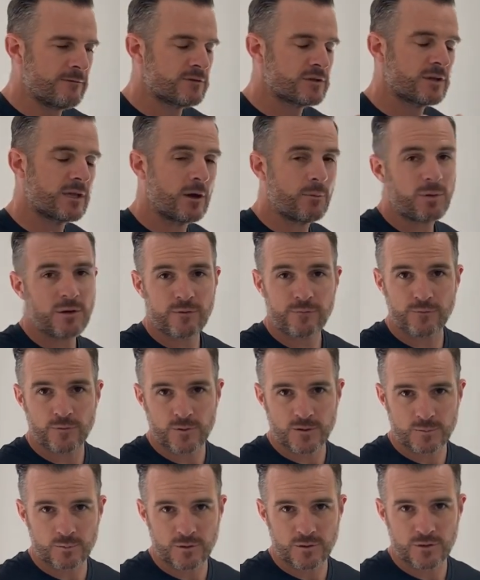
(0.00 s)
So that'll be your
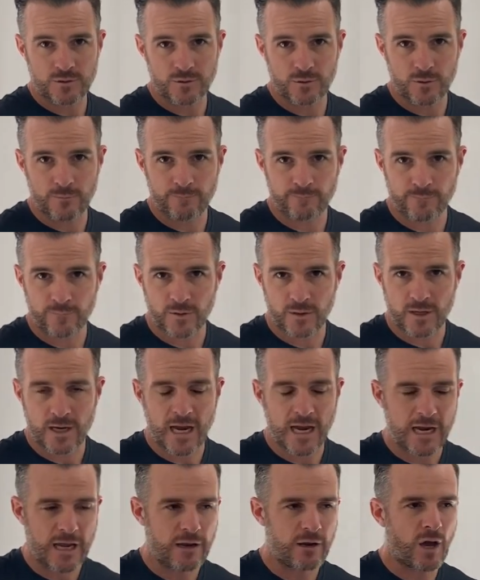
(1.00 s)
first one you do,
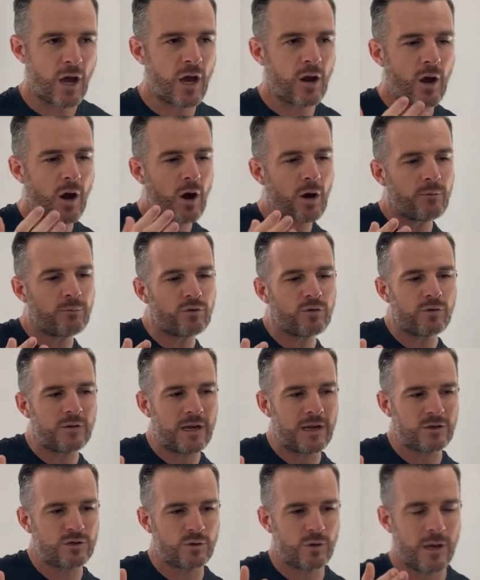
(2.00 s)
okay? And I'd do
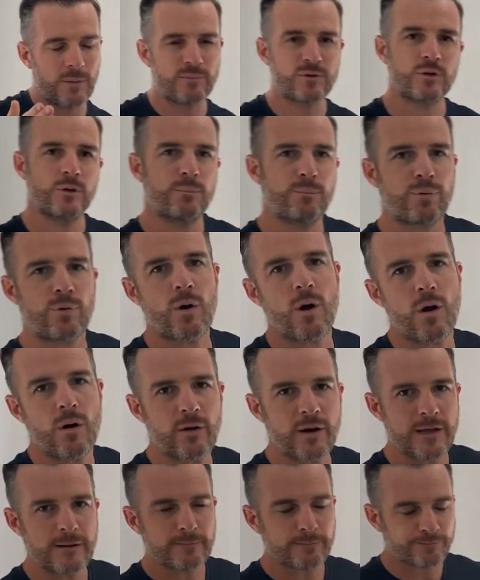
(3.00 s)
that as your absolute
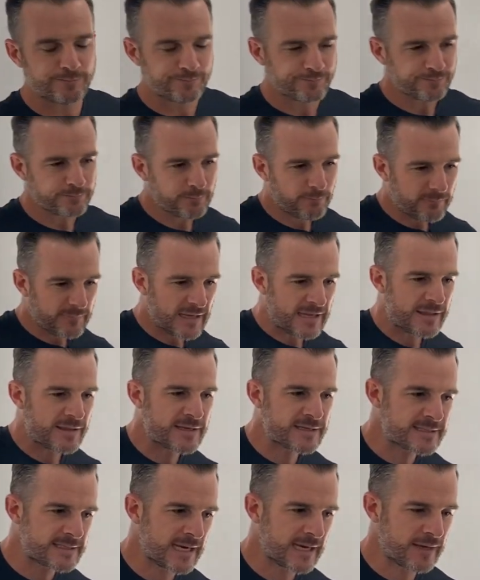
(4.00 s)
priority.
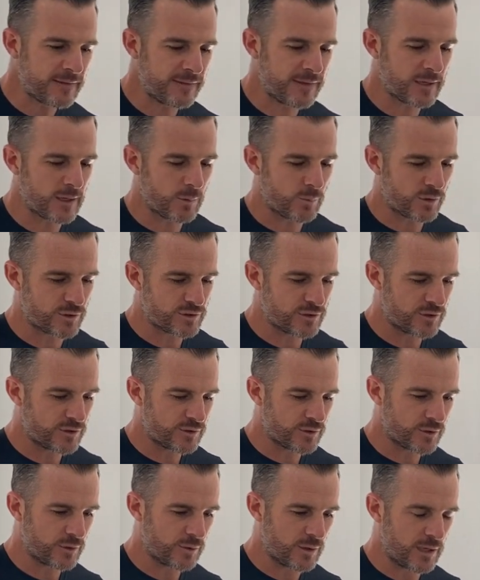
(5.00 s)
The second thing I want you to
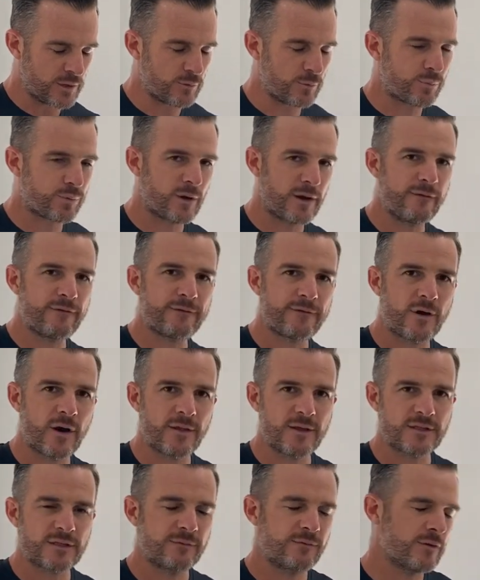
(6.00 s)
do, and you'll probably
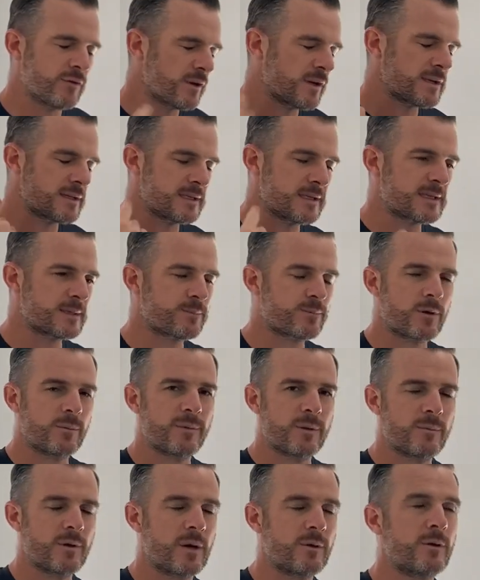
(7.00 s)
find this, if you've got a disc
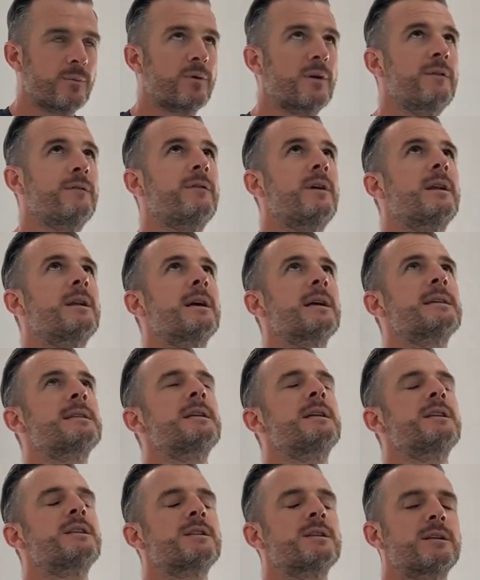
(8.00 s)
problem at the moment, you'll probably find
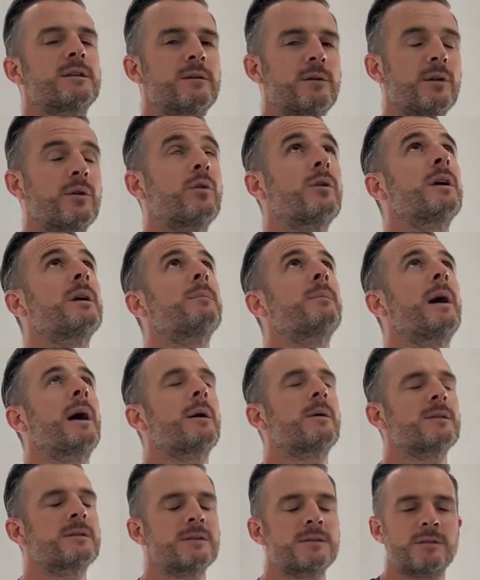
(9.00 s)
extension and looking
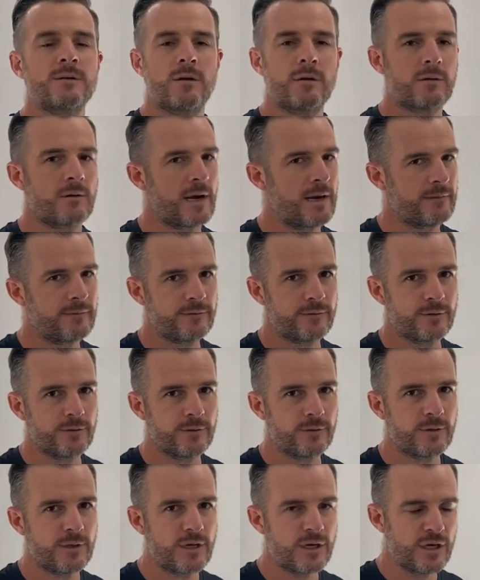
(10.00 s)
backwards is not great for you.
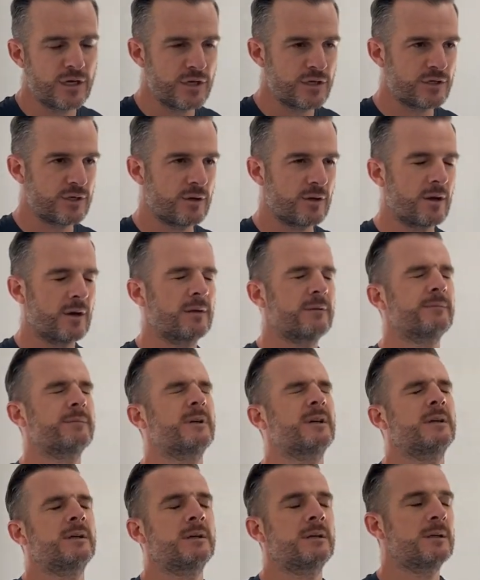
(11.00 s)
So you go,
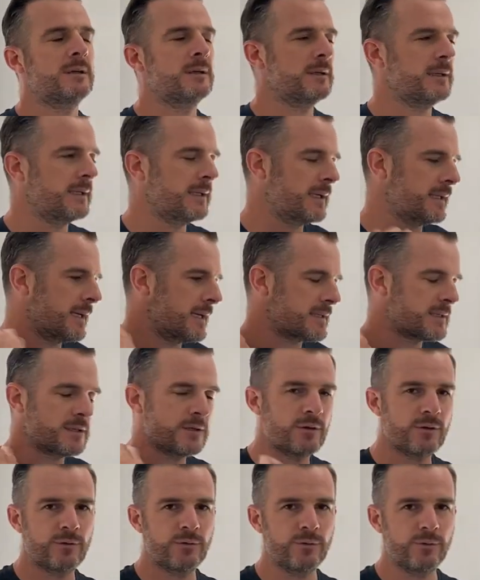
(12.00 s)
oh yeah, that's
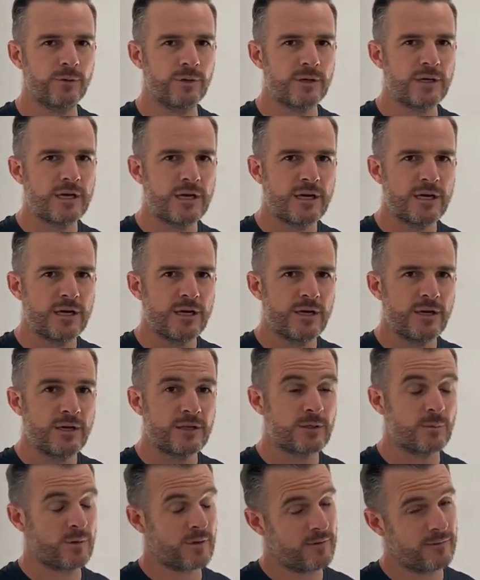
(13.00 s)
no good.
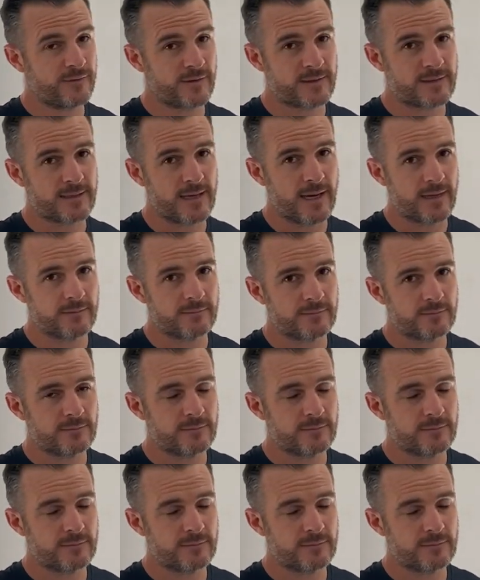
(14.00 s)
So we've got to fix that.